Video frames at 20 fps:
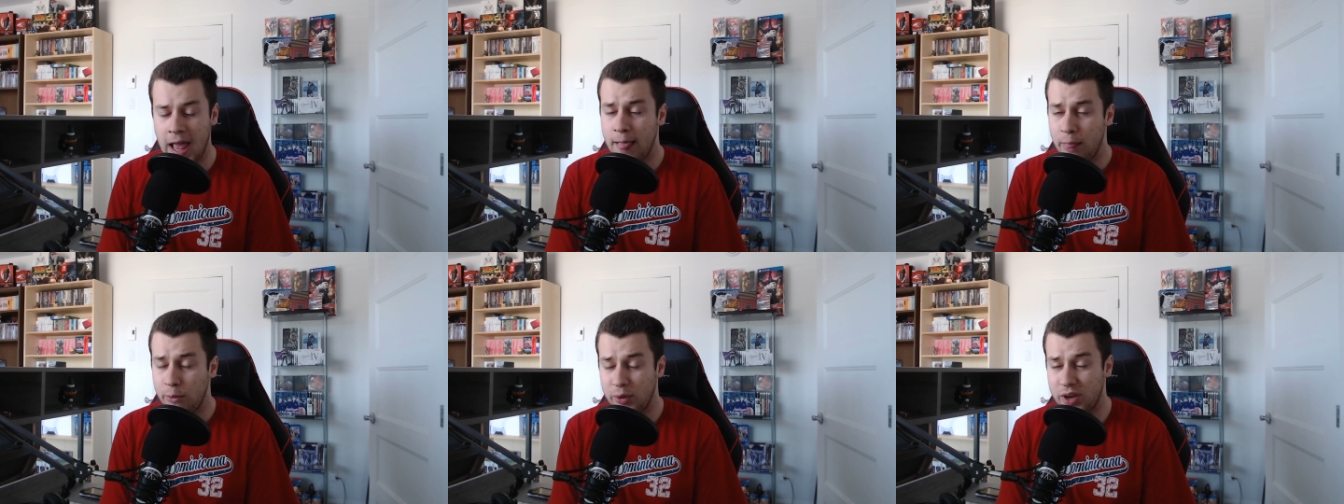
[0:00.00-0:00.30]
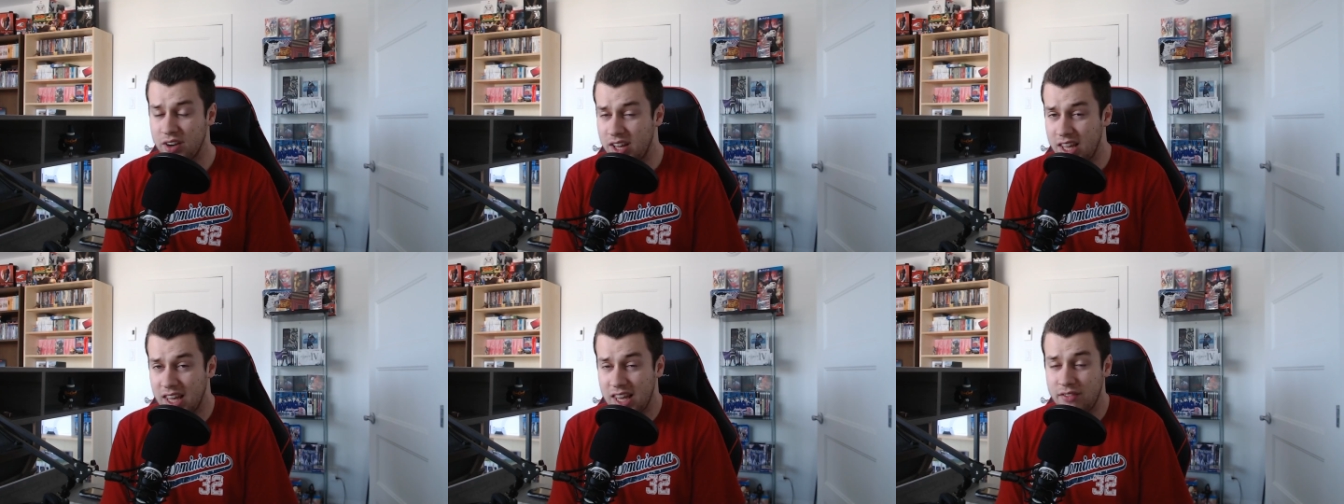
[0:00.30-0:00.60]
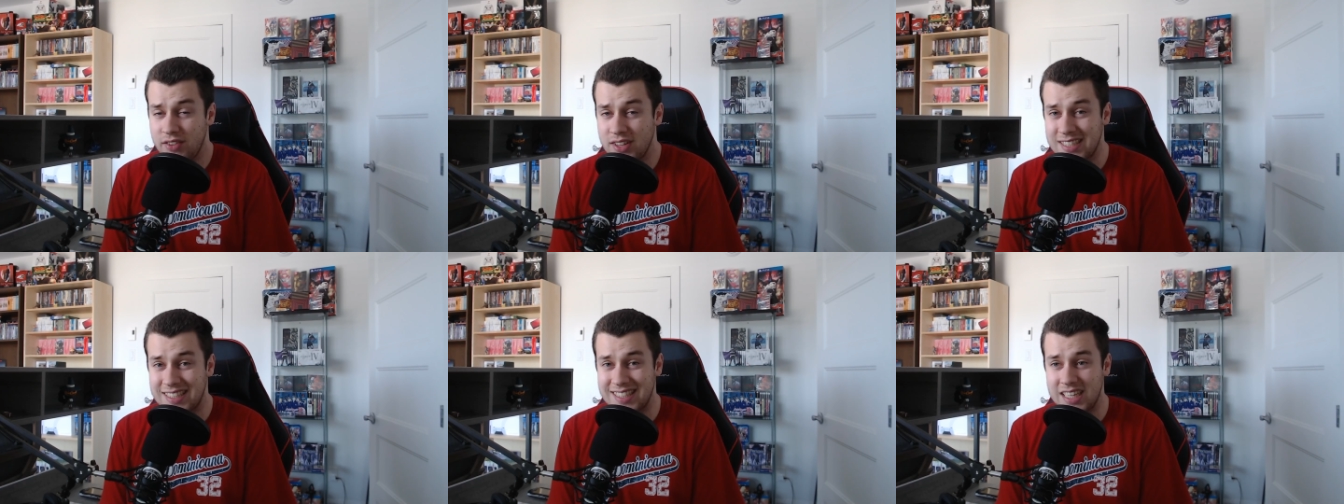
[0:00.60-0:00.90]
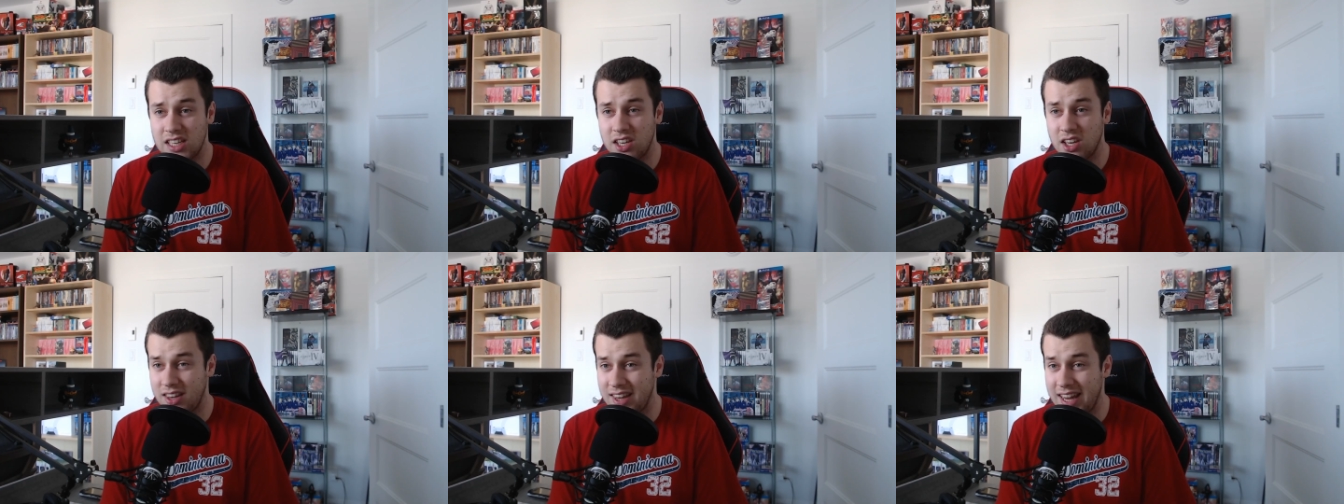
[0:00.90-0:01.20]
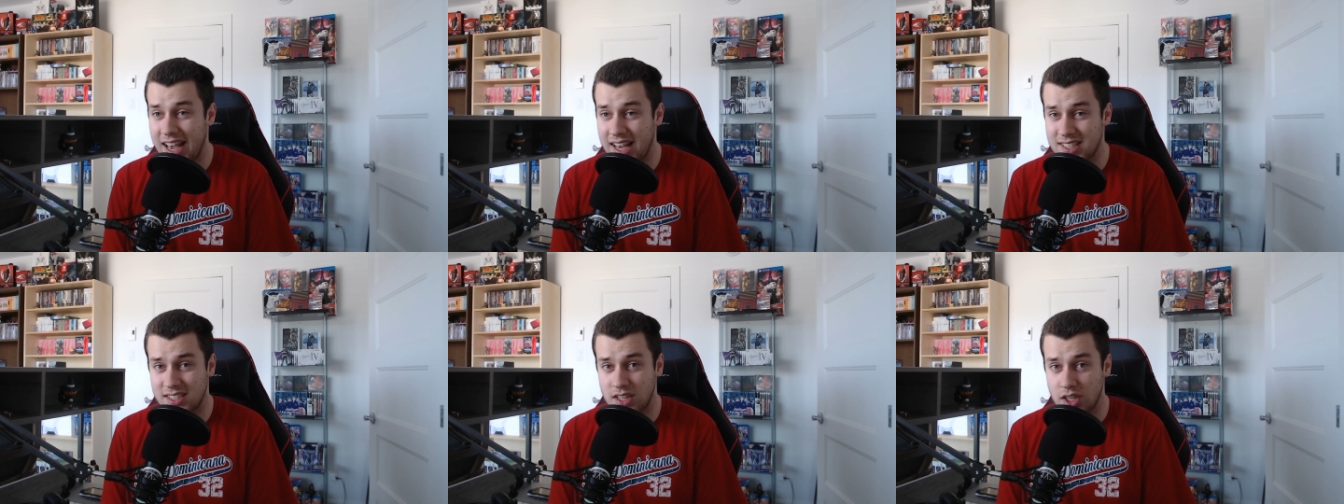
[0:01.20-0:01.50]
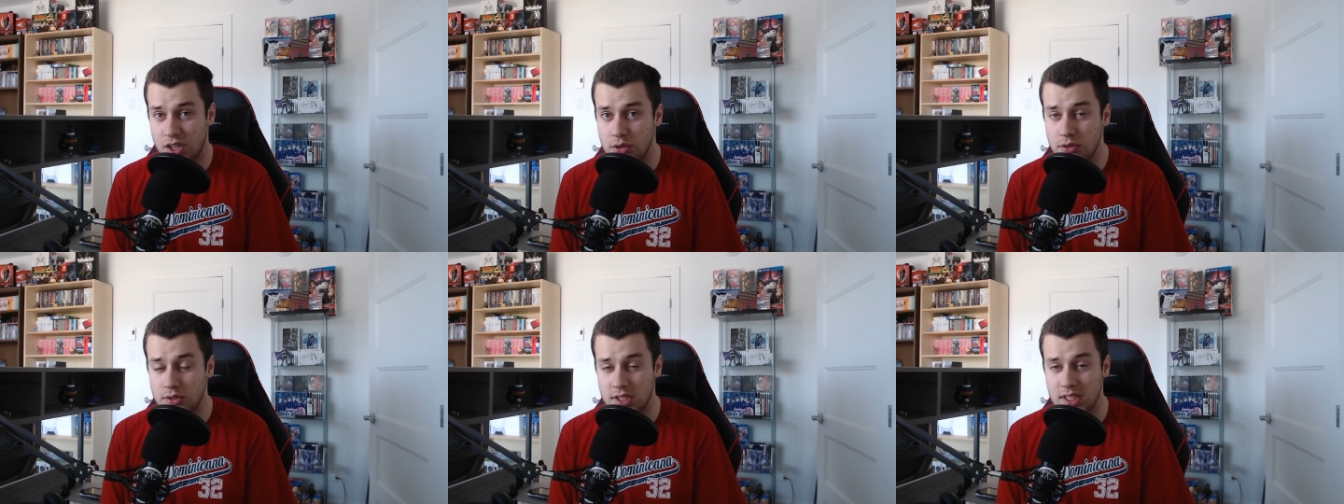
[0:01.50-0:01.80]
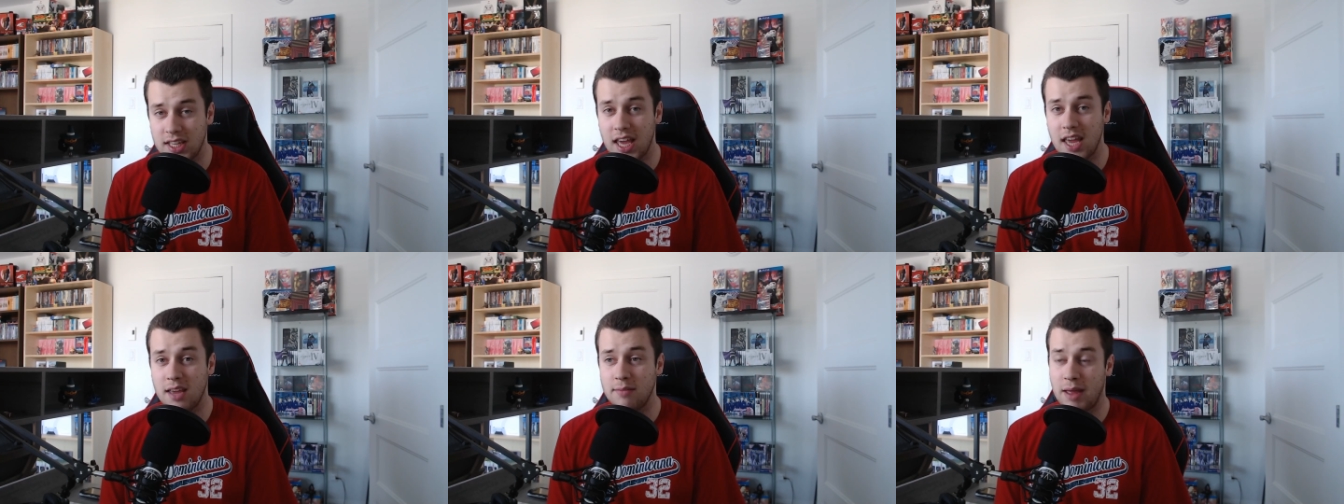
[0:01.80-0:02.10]
we can even see the next Yakuza
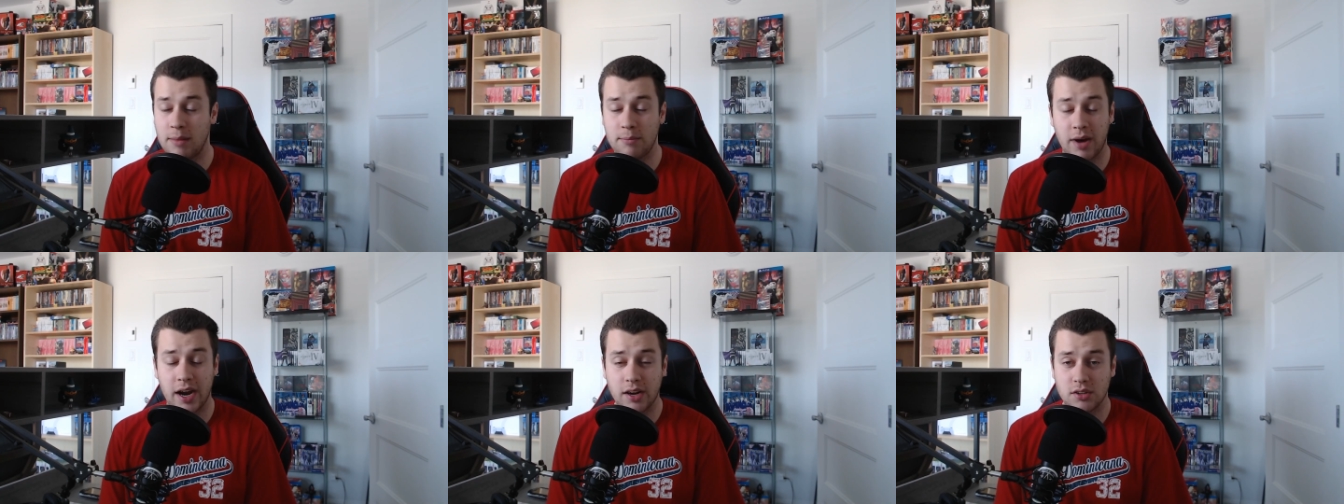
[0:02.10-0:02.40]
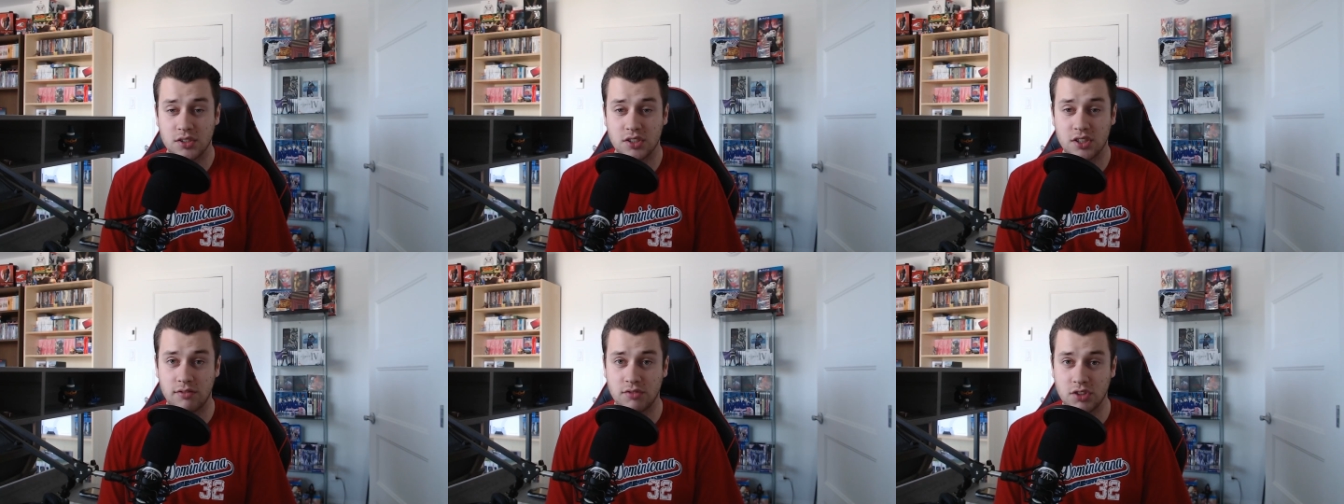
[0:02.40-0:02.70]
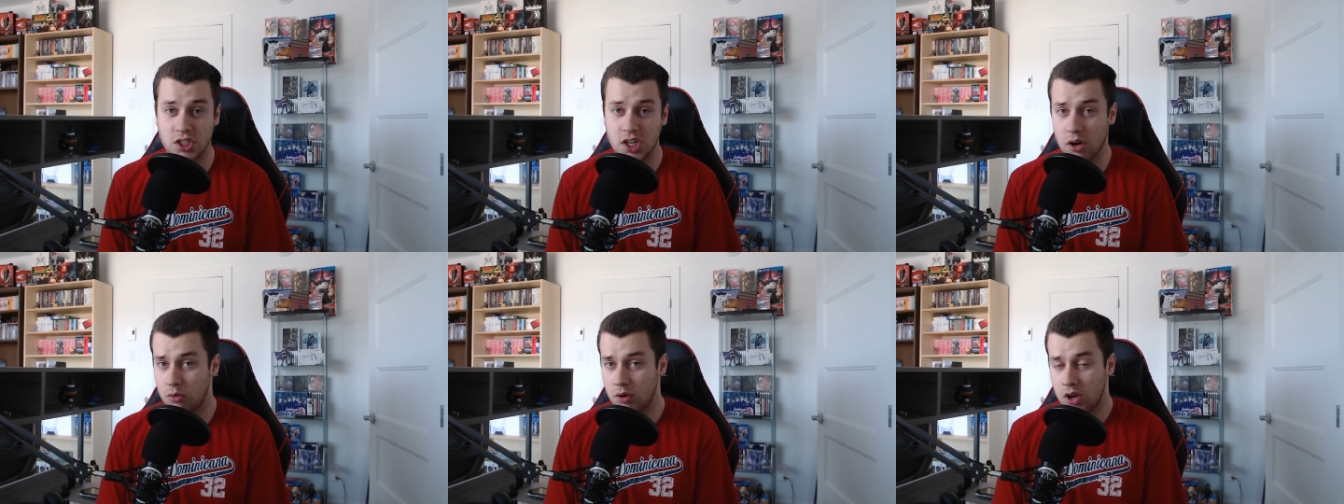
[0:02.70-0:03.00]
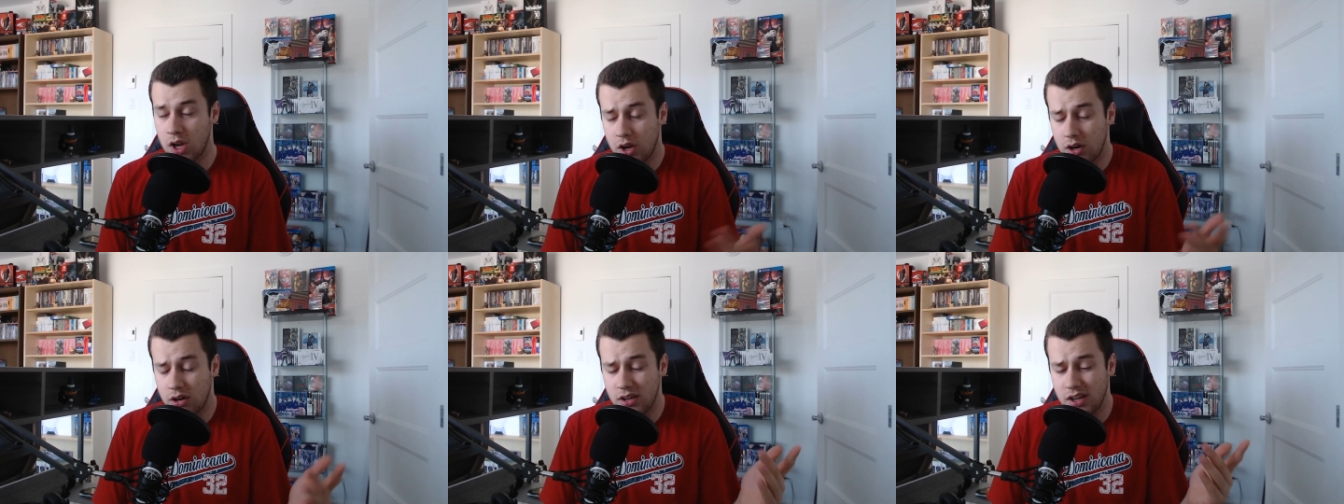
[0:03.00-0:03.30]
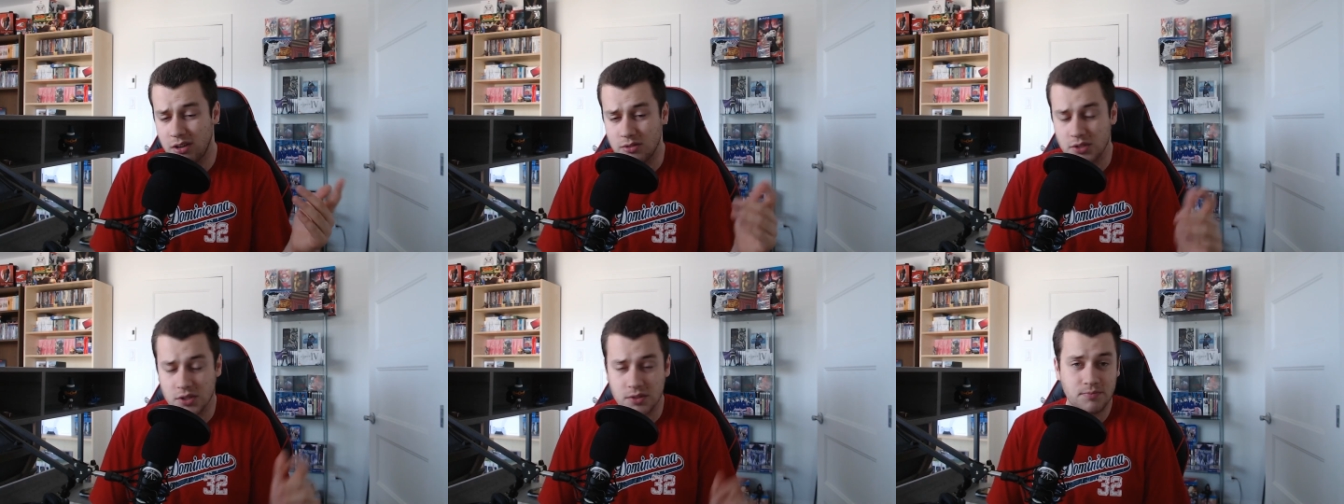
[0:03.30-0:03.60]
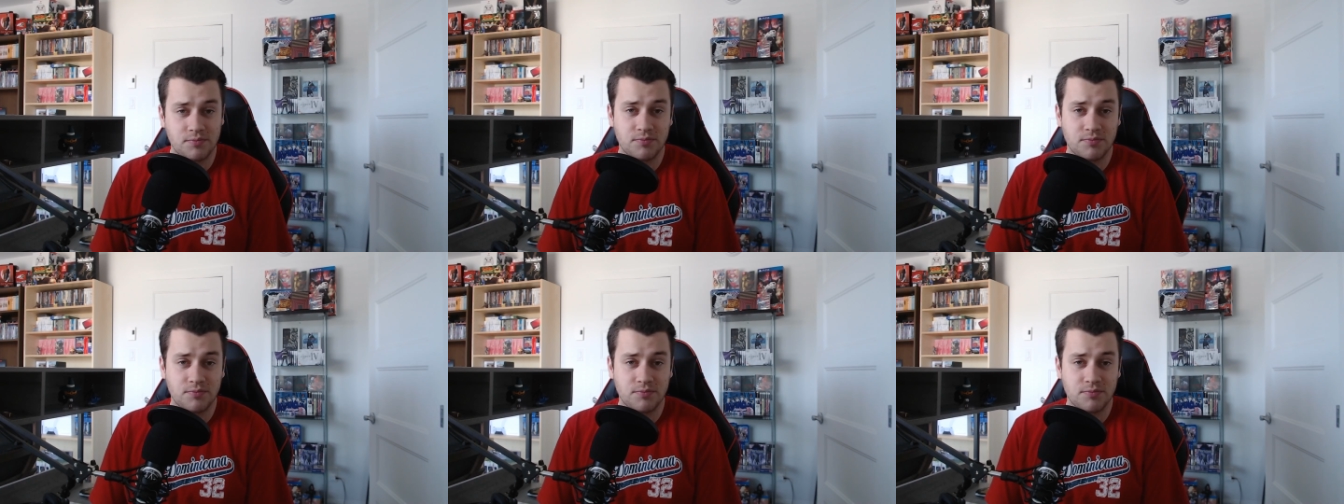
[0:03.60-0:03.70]
game at Microsoft's show, who knows?